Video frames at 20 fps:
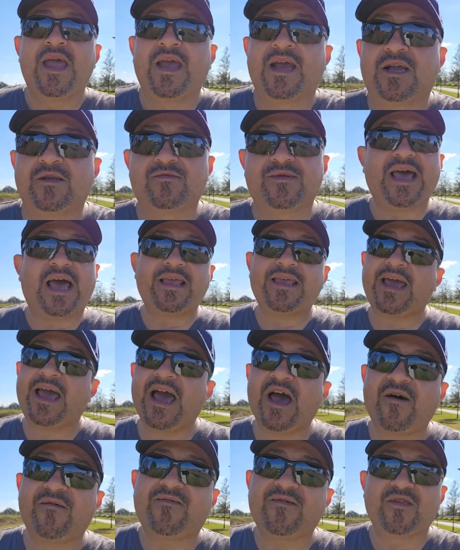Because without
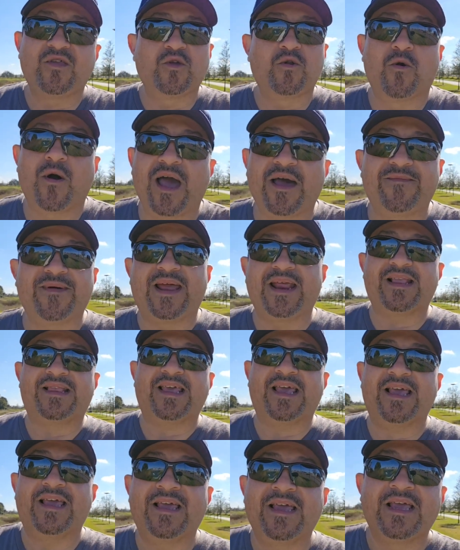your health, you don't have
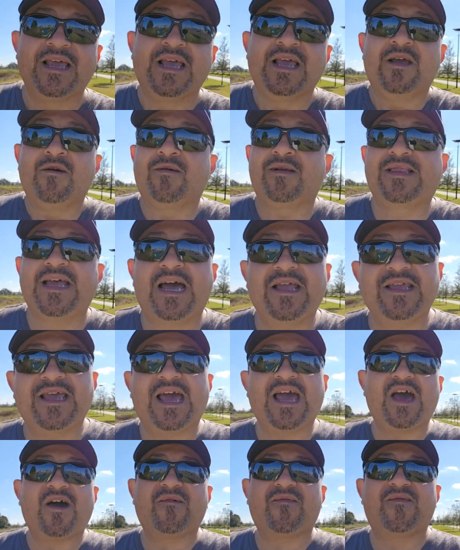anything. Without
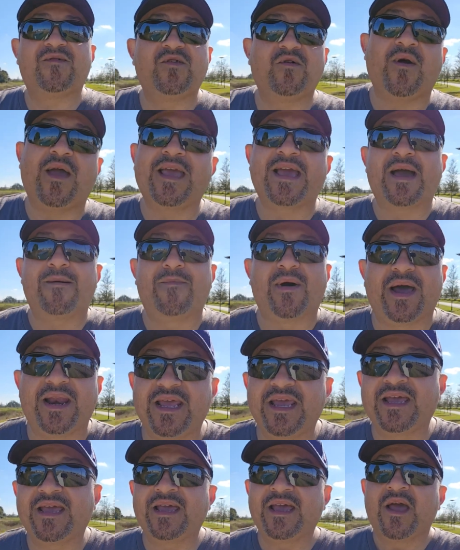your health, you ain't got
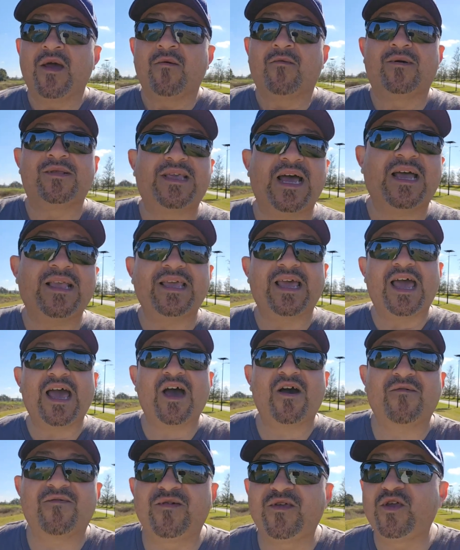money. Without your
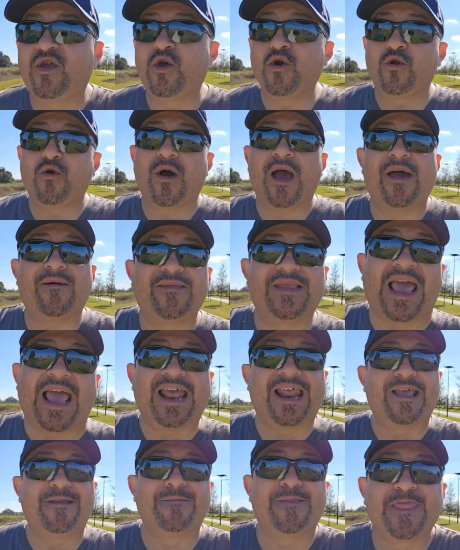health, you don't have
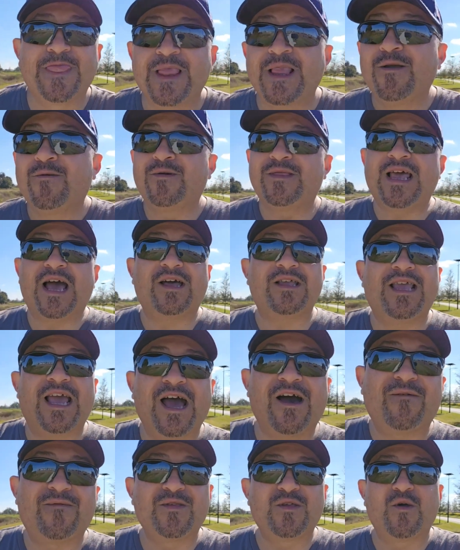dating. Without
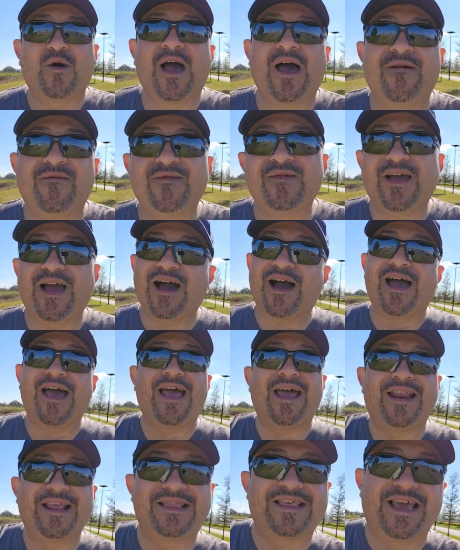your health, you don't have
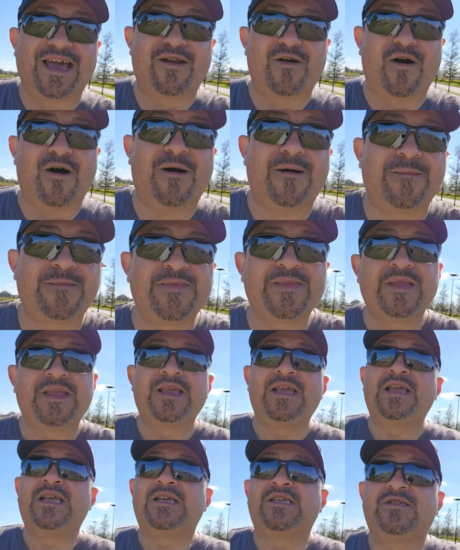anything at all.
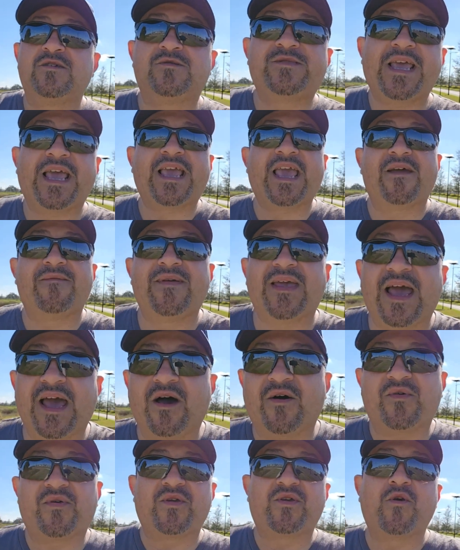So take care of your
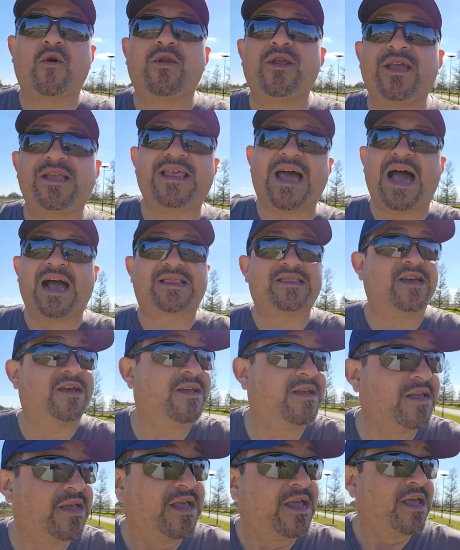health. Go to your
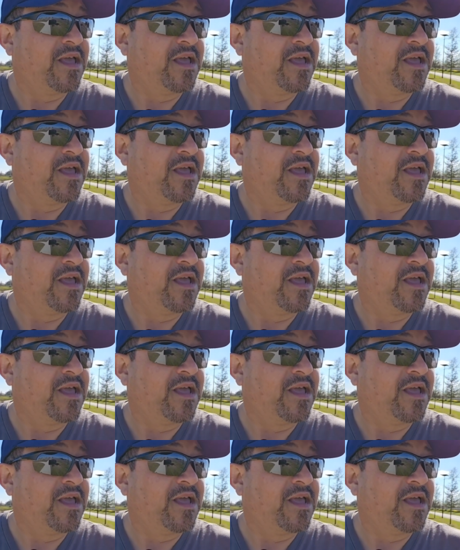doctor.